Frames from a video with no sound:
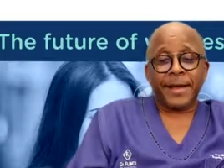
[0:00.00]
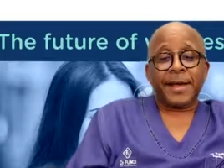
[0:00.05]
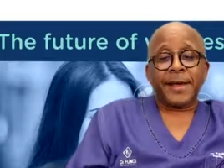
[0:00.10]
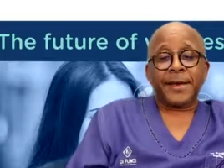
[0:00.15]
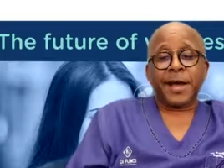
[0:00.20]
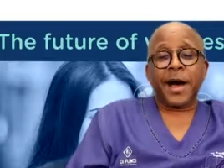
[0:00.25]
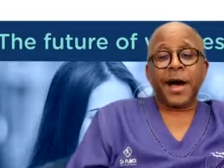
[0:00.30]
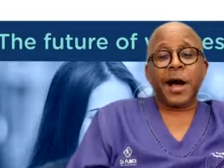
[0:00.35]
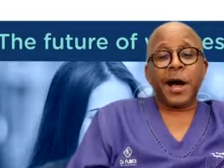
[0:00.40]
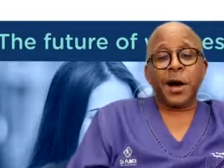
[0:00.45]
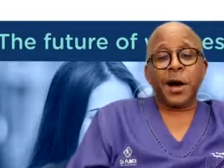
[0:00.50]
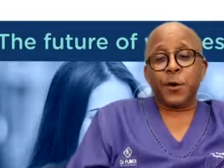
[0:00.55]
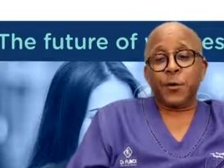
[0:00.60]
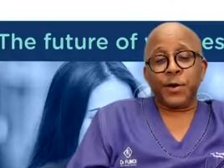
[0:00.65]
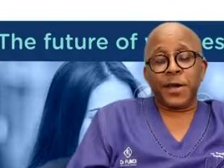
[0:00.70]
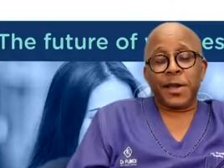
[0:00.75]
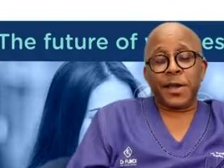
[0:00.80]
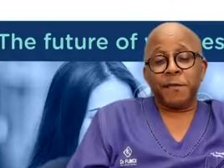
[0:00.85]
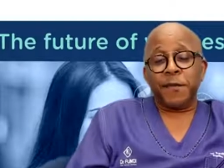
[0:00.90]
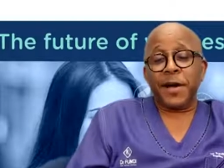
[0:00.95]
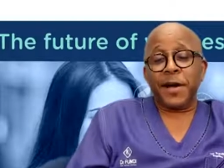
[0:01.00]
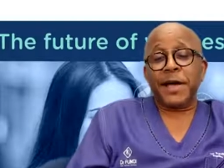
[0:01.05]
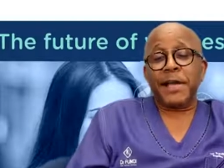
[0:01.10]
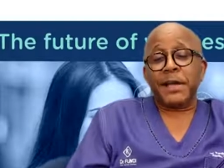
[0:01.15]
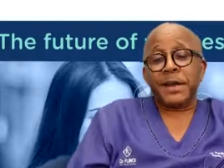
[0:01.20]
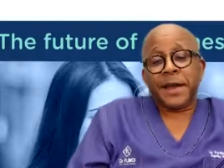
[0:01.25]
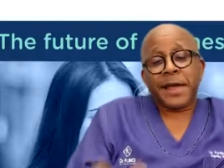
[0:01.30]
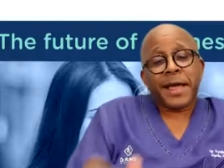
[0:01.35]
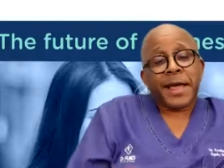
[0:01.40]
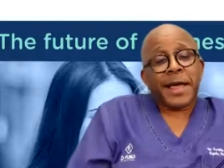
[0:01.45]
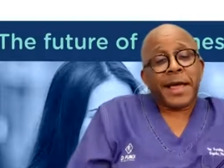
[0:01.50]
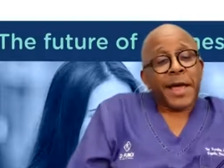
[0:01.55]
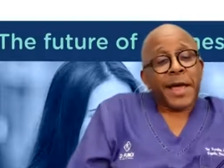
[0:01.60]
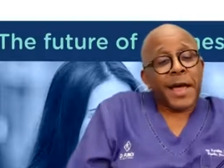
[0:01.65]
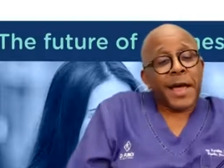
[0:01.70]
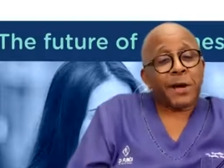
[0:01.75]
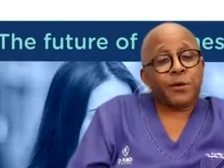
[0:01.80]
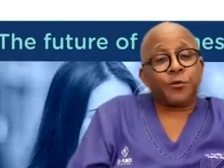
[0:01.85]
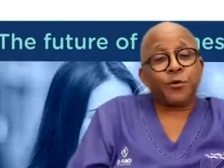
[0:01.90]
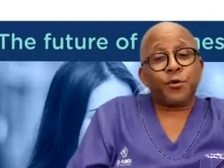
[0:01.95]
Now, if I
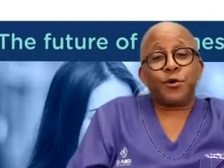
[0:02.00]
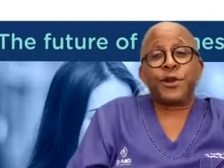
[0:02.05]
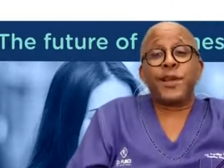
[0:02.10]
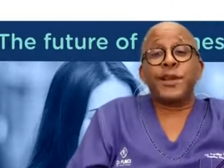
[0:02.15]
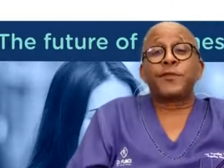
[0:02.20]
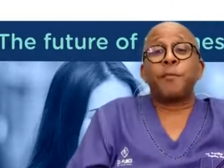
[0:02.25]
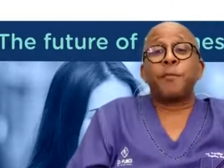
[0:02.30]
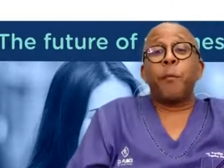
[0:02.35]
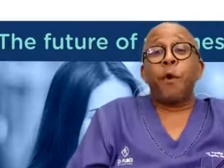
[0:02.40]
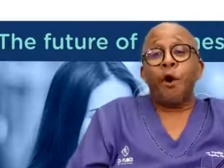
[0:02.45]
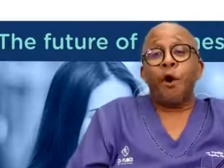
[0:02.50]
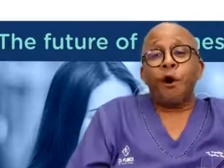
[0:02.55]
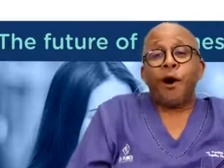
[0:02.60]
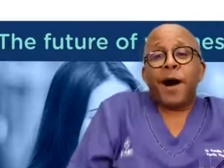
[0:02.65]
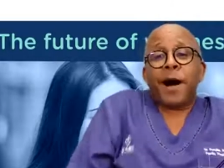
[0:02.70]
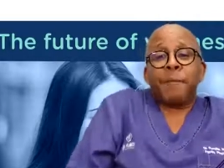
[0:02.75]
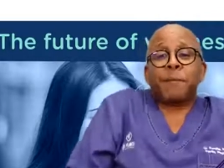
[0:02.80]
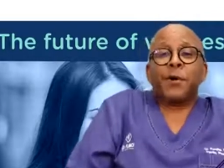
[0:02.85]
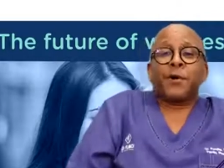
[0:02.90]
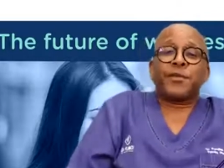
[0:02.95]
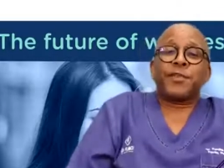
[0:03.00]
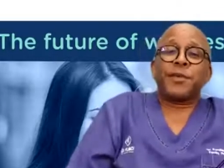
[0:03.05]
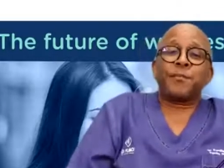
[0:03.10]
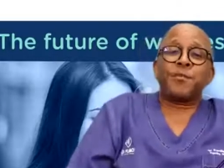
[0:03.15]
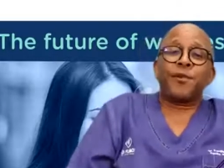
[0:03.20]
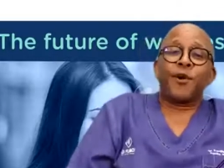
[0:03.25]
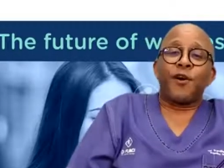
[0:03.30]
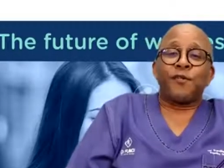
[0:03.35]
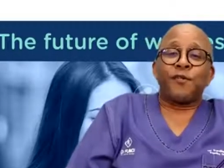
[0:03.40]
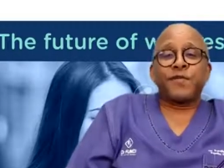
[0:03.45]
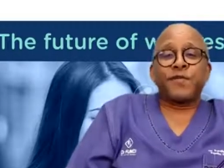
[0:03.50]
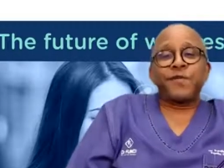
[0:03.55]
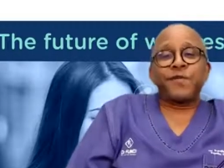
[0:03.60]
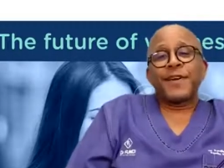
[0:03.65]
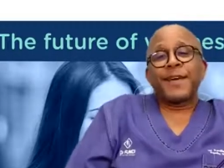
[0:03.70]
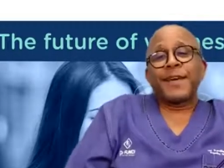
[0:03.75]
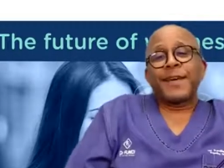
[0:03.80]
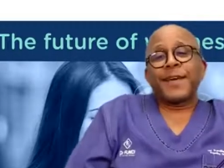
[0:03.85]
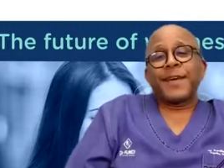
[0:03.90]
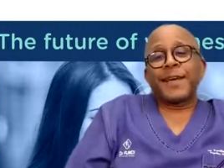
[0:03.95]
had to read more about the Prof,
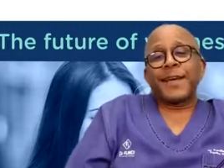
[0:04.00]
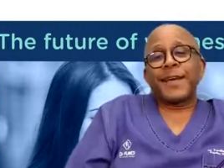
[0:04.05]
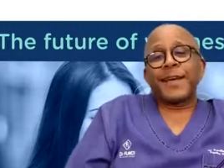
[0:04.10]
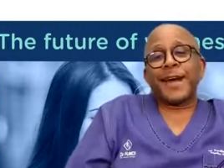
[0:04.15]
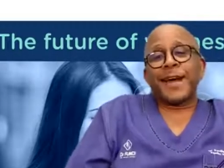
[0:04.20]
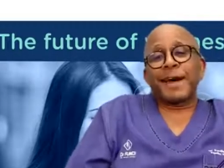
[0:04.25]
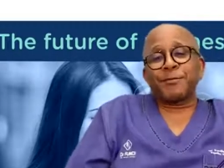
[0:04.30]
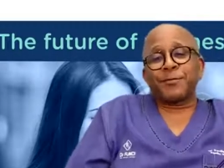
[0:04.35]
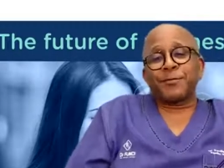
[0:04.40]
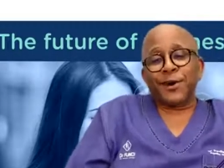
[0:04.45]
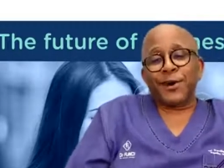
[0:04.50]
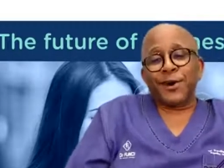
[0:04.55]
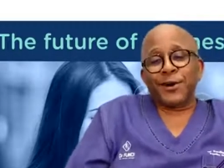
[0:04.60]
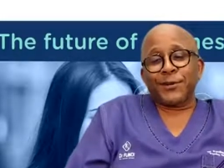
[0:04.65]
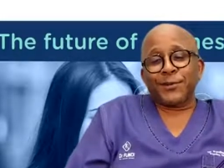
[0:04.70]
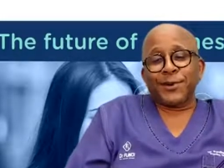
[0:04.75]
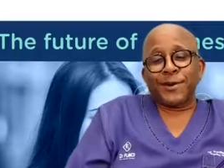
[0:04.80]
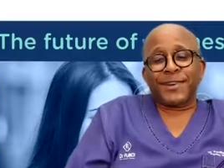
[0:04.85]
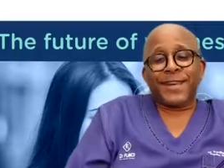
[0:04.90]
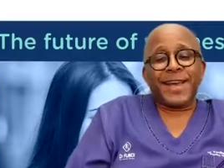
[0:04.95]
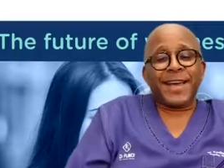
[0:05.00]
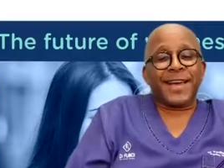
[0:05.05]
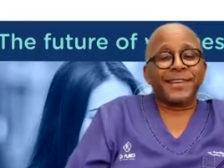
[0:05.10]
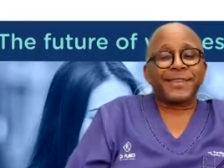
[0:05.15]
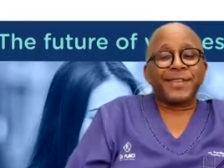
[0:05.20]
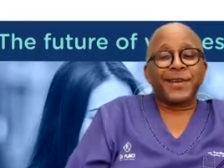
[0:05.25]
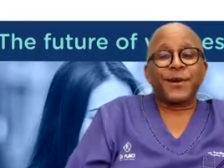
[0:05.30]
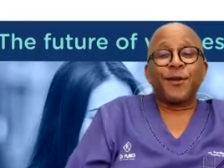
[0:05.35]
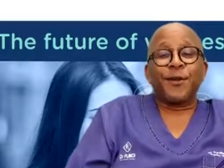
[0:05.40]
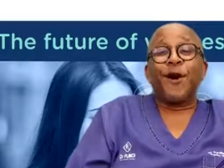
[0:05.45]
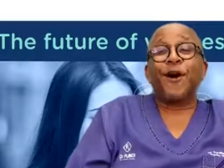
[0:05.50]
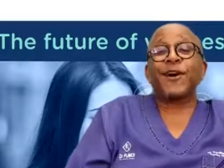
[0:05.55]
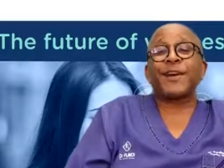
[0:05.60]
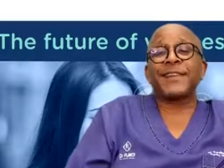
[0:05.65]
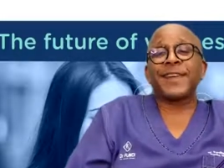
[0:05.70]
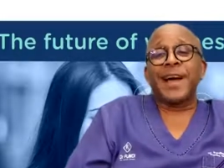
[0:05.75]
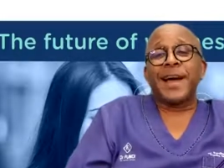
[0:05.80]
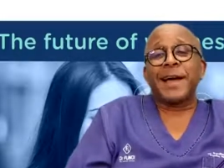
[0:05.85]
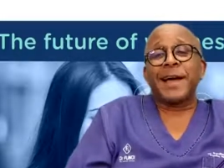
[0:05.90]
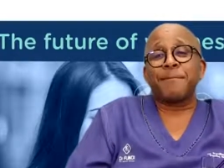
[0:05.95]
I'm sure it will take us a long
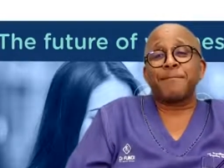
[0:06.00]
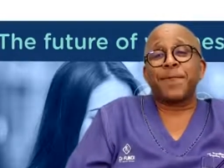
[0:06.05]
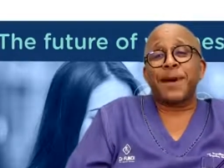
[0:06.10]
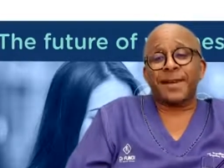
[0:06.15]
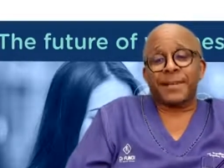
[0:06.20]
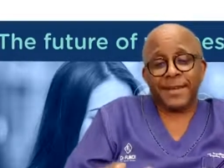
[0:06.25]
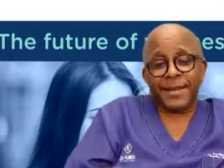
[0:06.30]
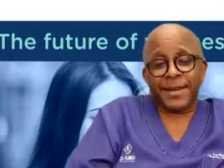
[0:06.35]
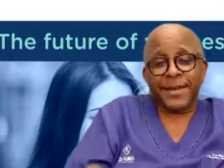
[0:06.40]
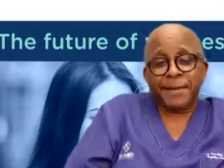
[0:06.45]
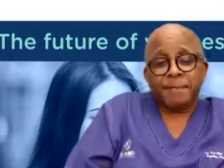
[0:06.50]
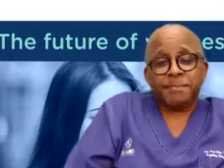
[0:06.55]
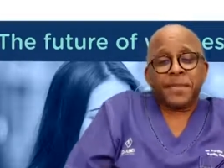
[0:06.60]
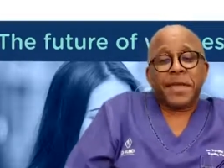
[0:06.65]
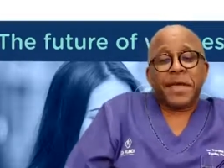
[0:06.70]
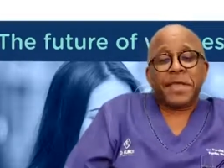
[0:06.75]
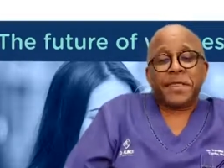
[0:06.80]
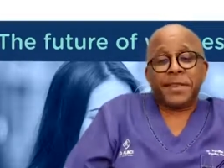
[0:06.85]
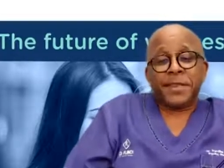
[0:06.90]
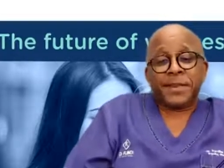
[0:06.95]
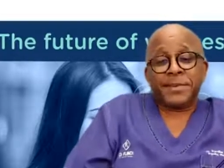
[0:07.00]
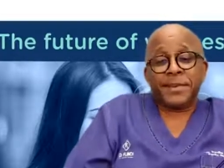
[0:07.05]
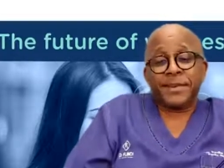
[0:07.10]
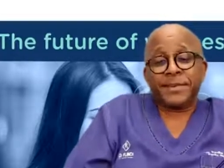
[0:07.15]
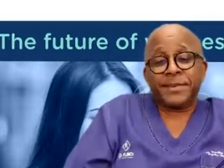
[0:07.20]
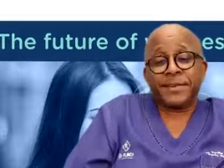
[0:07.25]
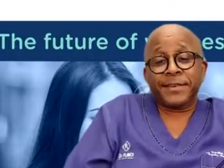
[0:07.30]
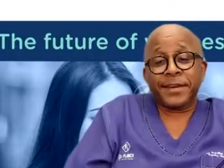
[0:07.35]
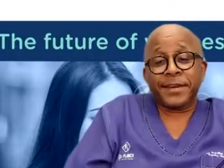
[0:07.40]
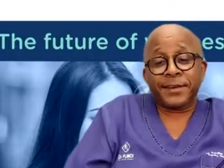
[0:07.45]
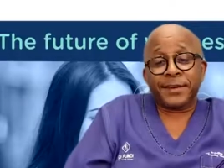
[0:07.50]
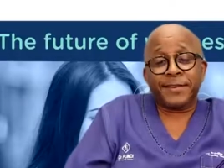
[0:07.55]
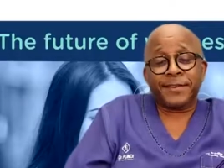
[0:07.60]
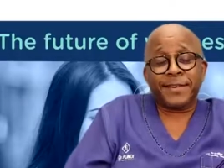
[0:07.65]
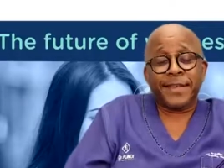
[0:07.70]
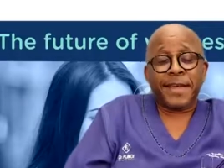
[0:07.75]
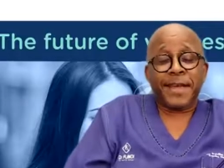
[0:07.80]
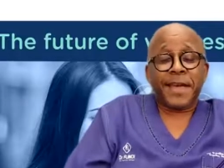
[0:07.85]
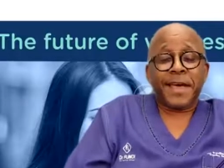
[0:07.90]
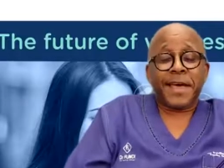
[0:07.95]
time, but this is his
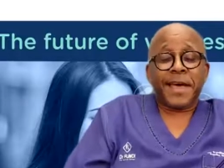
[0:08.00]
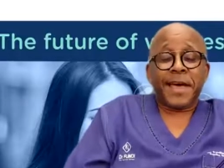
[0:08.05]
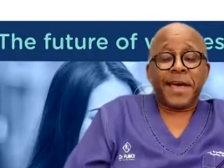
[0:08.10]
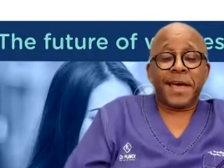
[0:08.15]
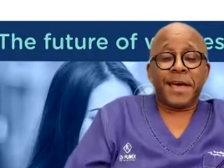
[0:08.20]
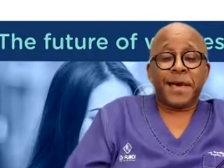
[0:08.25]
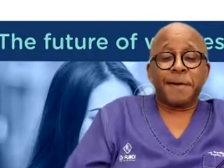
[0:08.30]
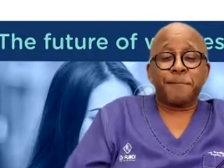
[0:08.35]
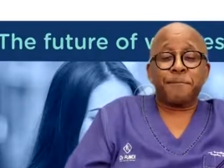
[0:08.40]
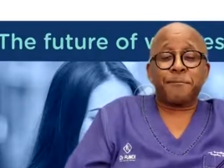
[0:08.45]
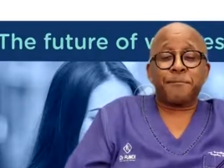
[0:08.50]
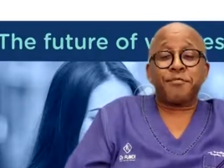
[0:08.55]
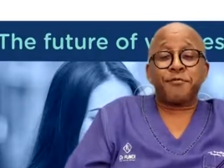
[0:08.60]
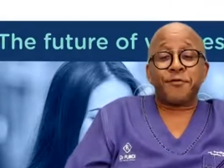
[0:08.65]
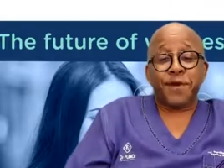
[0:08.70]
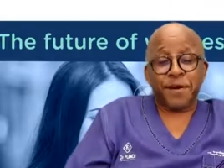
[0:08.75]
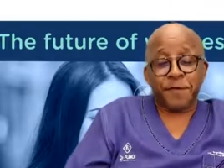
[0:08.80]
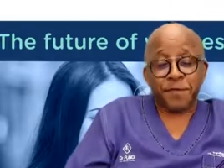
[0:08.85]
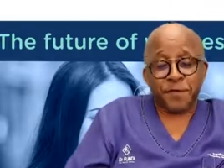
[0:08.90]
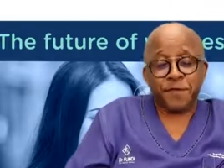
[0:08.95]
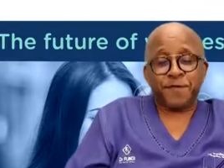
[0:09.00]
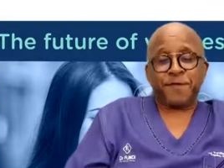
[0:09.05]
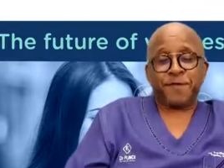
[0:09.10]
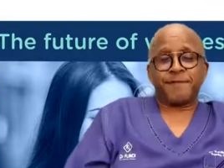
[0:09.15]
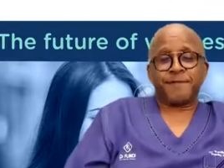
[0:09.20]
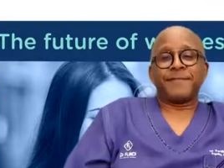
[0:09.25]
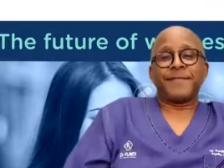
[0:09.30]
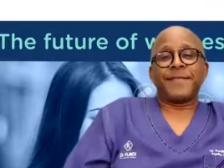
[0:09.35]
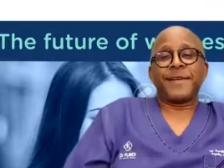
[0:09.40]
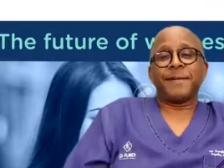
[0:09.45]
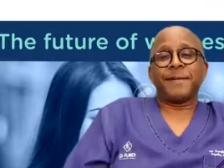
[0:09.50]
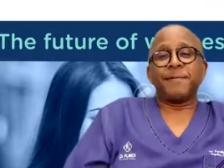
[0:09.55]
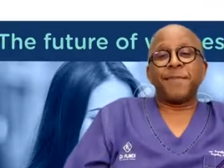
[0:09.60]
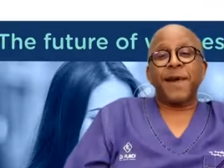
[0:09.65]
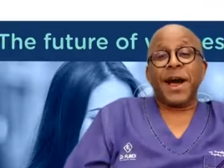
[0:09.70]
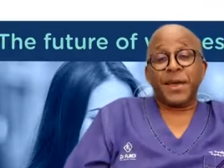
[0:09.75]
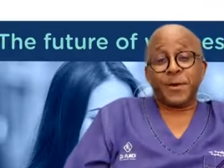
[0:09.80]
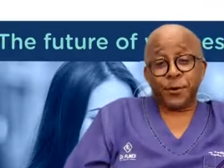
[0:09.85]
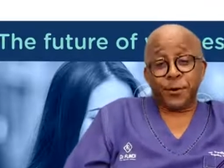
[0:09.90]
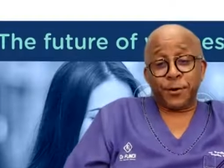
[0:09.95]
brief
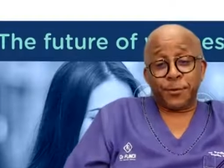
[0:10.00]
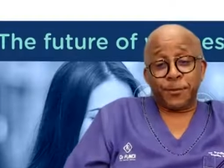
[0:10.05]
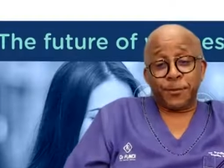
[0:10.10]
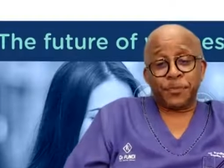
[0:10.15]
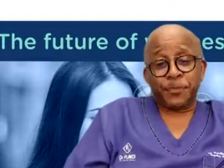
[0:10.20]
bio,